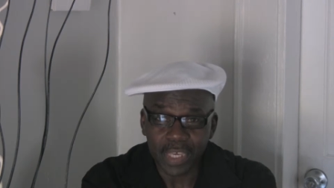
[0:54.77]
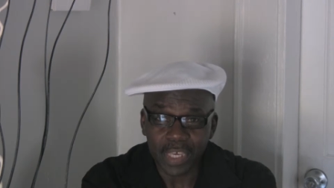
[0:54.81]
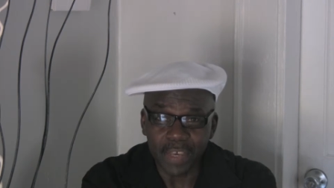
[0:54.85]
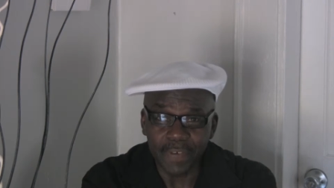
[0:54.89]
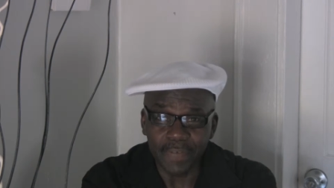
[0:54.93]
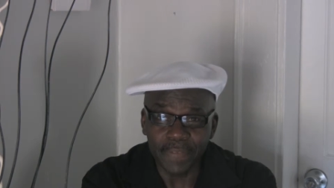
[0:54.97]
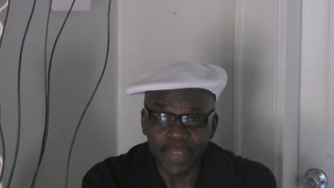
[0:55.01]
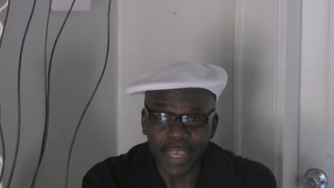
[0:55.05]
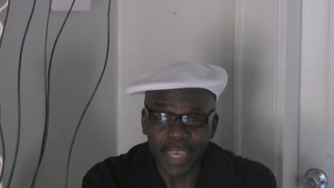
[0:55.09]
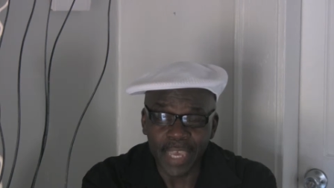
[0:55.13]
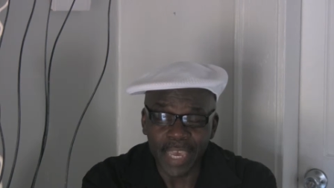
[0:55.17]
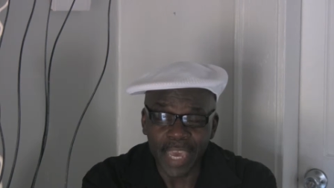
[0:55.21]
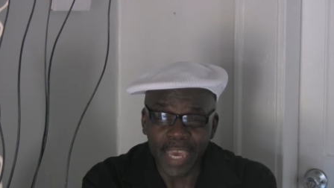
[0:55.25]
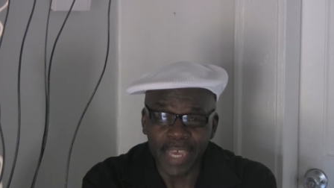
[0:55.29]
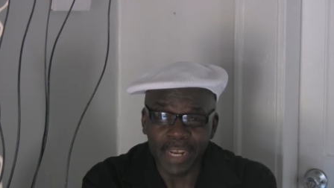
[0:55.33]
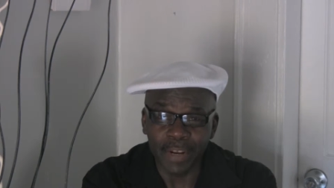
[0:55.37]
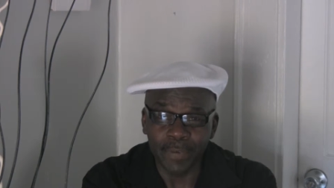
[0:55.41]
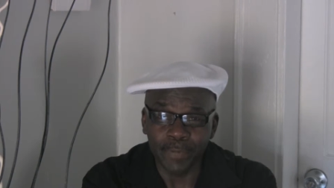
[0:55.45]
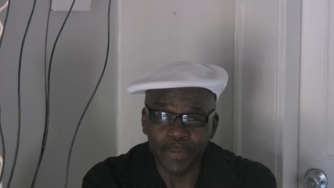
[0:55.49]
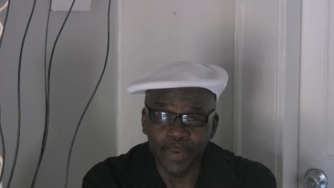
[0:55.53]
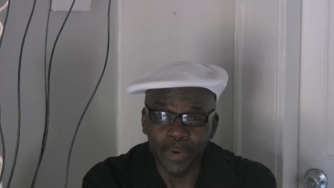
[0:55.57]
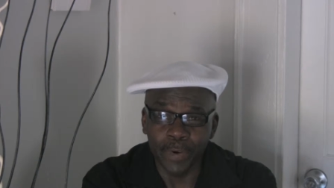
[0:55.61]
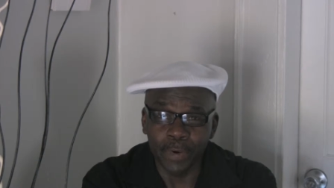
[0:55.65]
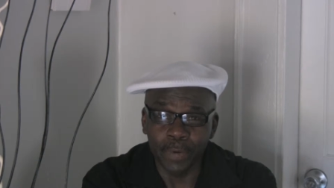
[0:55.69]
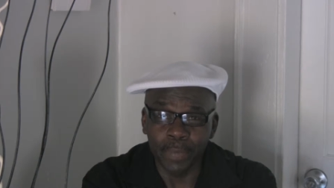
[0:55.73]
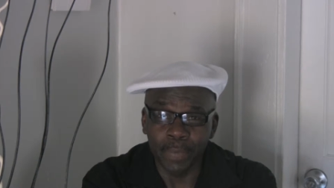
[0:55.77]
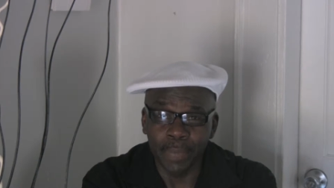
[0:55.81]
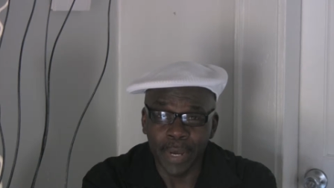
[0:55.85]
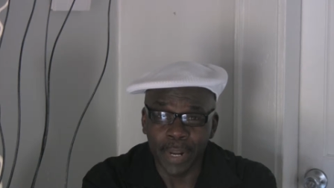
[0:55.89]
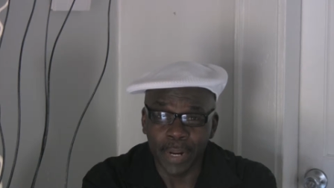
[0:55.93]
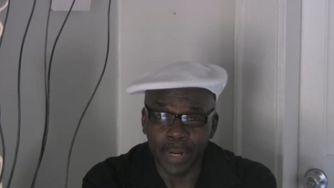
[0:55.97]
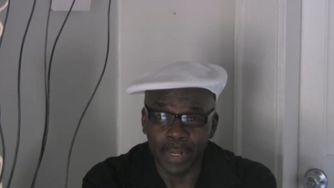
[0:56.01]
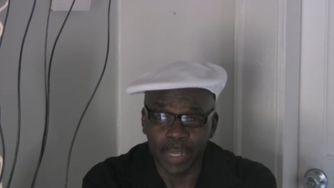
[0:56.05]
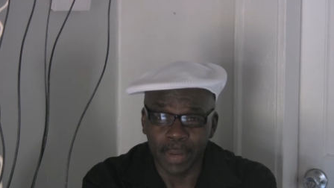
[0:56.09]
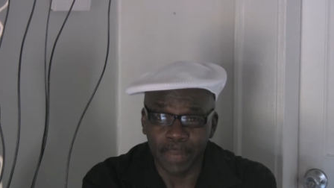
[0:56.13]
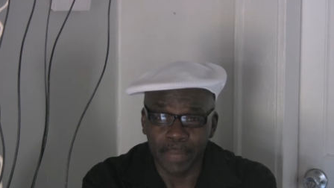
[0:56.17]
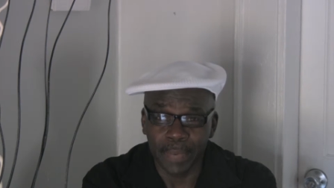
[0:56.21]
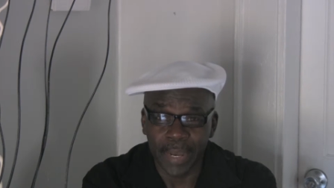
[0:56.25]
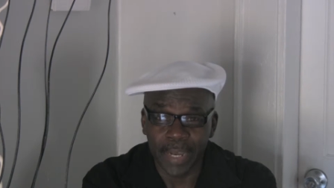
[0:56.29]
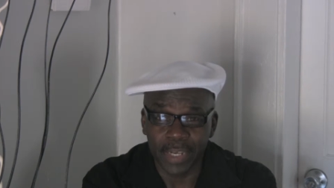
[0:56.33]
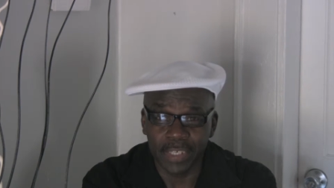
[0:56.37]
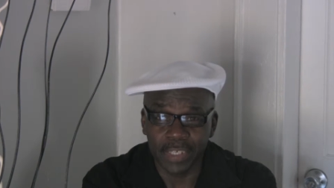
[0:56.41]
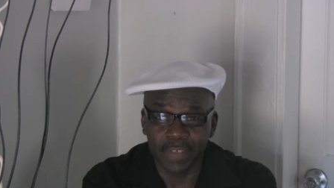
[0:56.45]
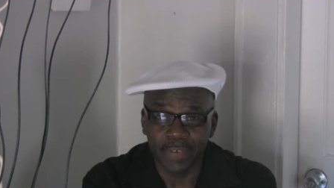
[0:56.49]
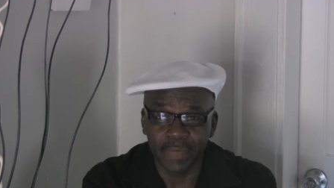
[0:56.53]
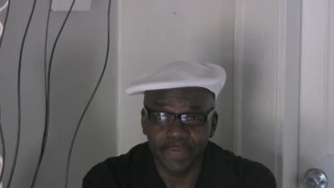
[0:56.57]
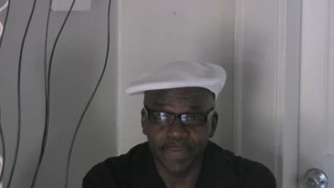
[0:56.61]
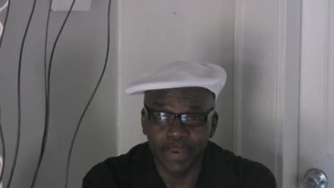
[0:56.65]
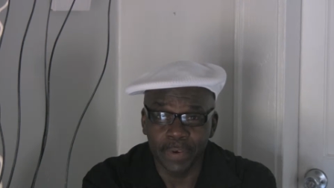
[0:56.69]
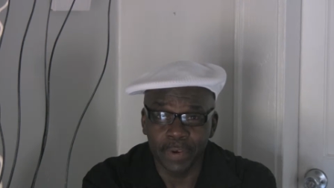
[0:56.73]
if they had a role model, a
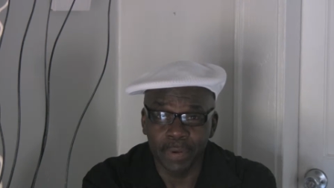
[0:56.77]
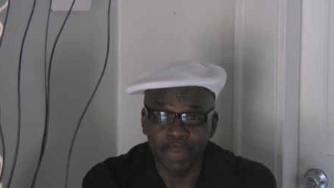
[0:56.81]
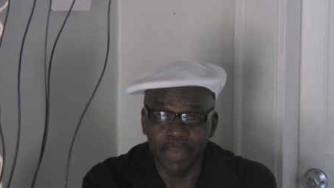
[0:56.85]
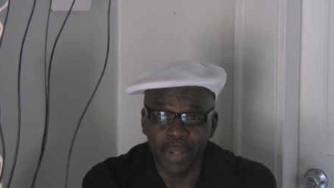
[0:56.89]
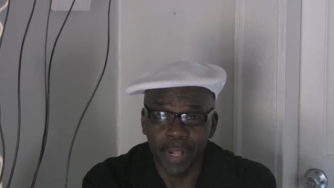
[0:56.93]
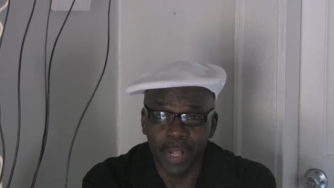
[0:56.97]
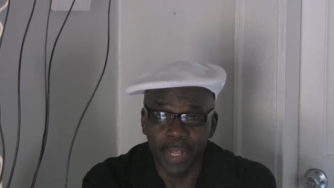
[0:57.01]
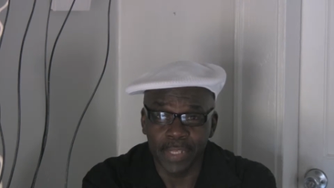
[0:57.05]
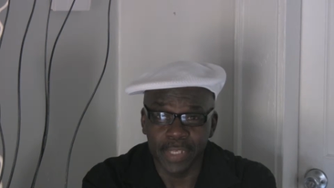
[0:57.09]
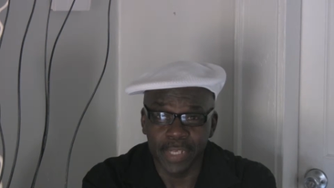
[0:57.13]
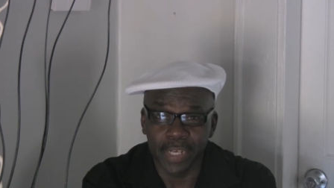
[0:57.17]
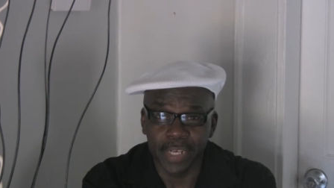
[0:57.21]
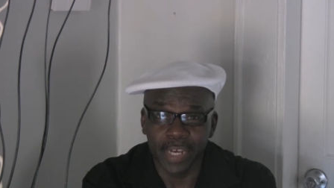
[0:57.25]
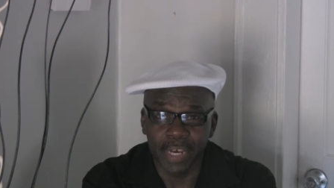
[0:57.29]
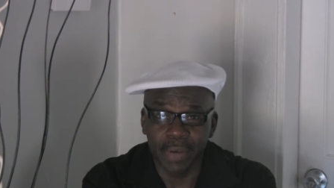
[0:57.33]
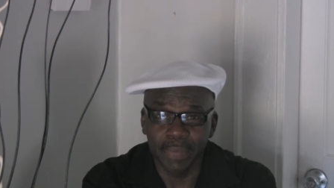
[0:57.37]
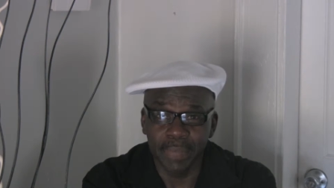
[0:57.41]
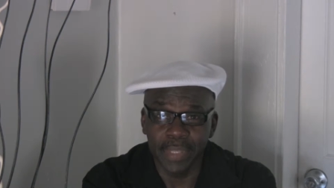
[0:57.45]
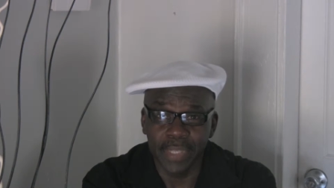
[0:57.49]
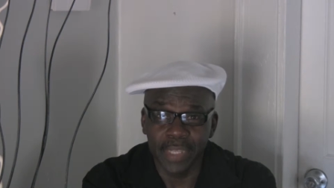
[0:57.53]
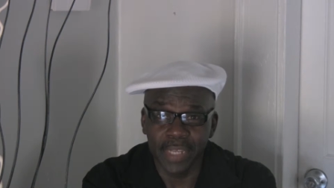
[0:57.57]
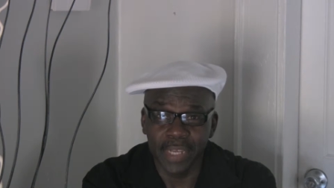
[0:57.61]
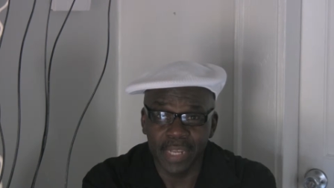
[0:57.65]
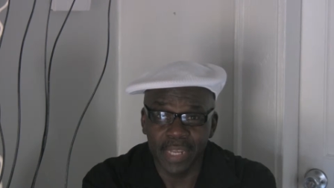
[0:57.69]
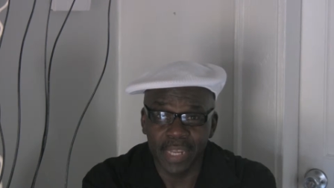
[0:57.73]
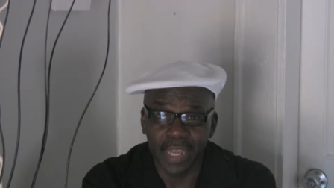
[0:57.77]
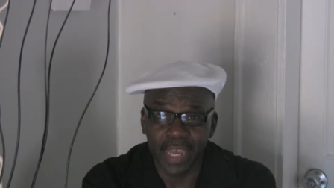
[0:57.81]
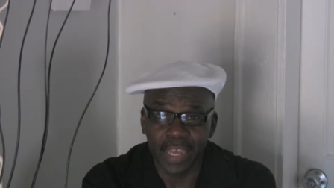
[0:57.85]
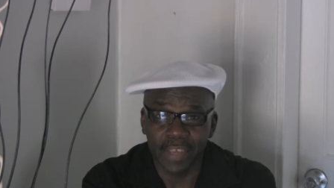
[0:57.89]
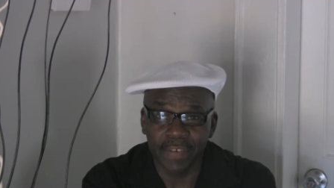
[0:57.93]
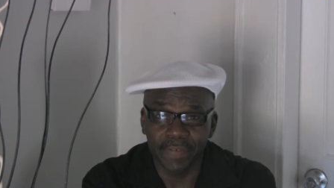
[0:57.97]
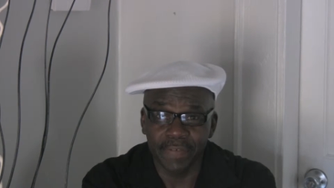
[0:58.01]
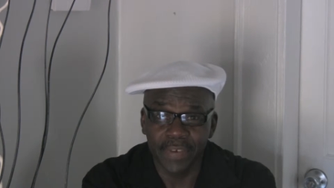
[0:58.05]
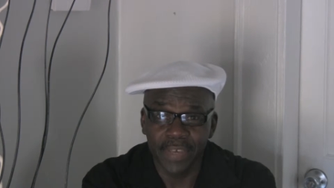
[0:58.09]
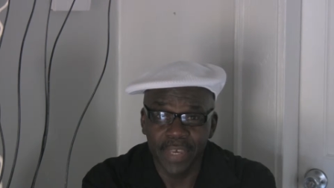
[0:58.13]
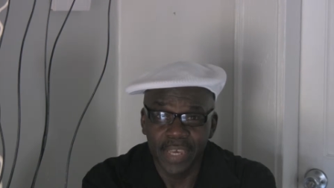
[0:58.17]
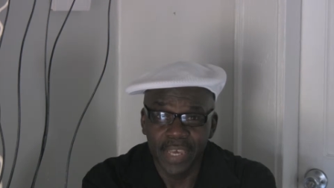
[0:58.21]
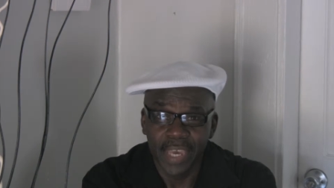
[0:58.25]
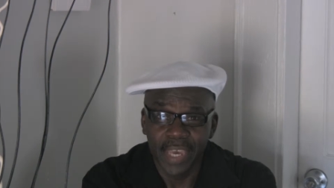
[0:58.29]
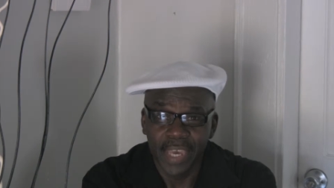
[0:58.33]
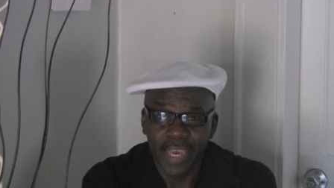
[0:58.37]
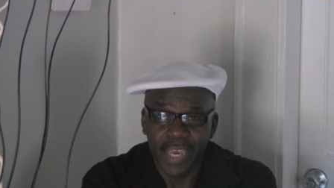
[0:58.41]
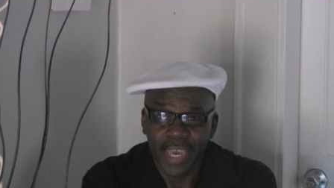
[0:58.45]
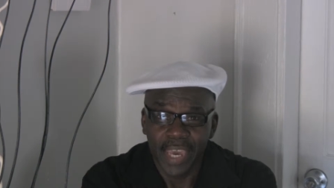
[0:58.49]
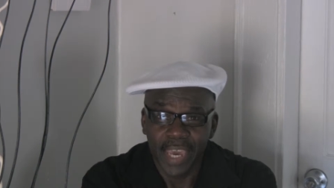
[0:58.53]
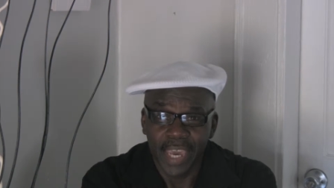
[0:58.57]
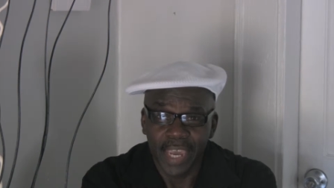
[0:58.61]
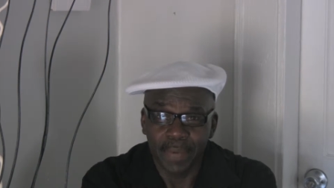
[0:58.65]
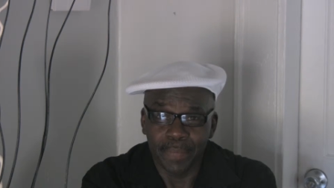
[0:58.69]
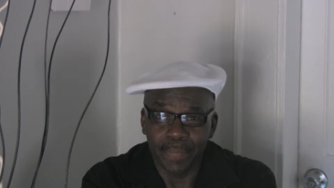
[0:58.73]
positive role model to come in their life
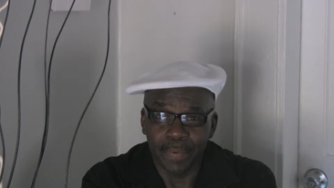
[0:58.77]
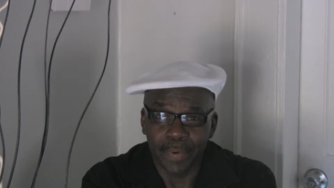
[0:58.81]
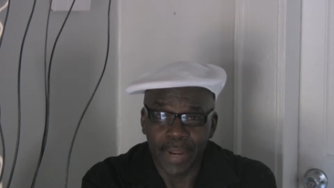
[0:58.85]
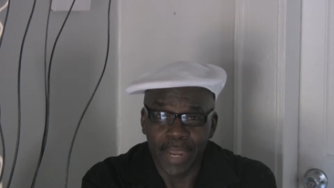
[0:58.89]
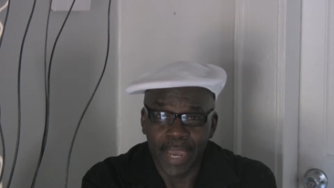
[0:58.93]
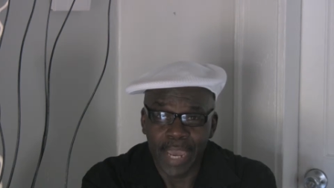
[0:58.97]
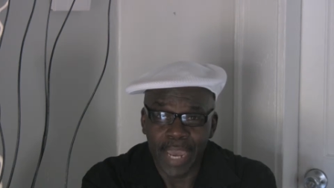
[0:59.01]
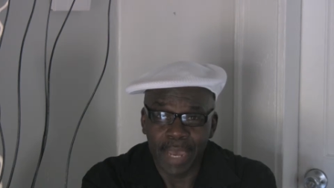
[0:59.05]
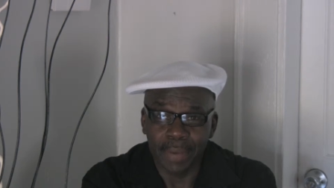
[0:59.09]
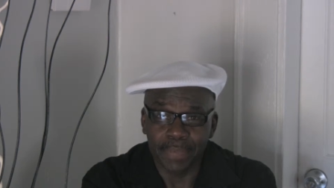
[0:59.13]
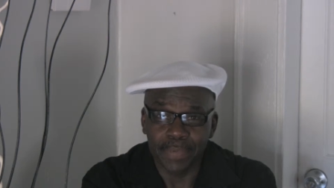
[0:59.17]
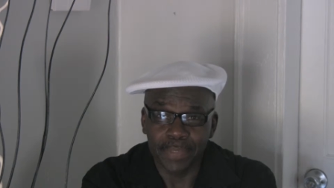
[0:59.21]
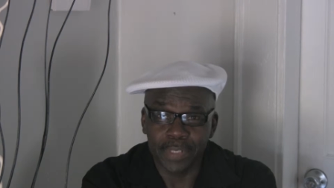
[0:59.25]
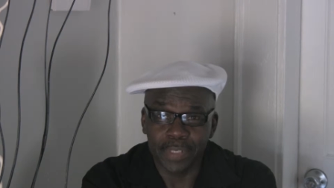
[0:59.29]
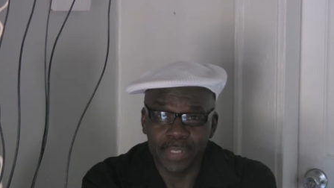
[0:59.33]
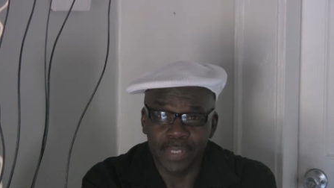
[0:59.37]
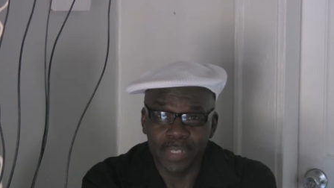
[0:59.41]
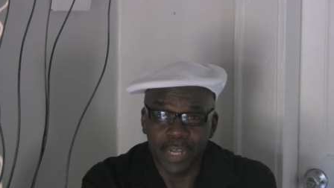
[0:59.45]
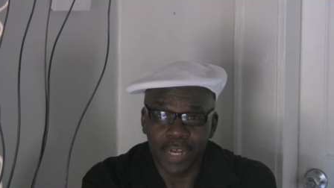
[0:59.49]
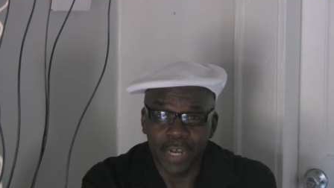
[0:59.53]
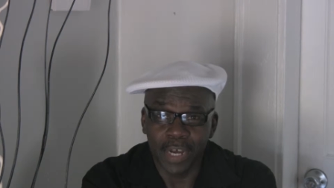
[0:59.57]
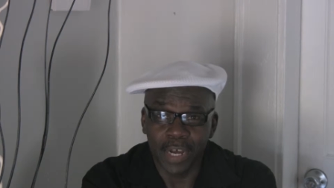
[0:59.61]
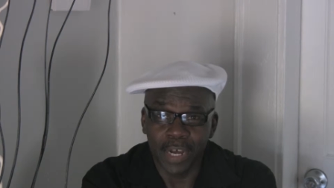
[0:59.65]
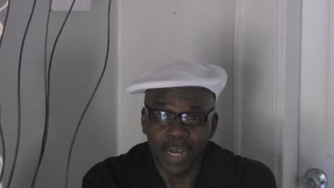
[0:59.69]
and perhaps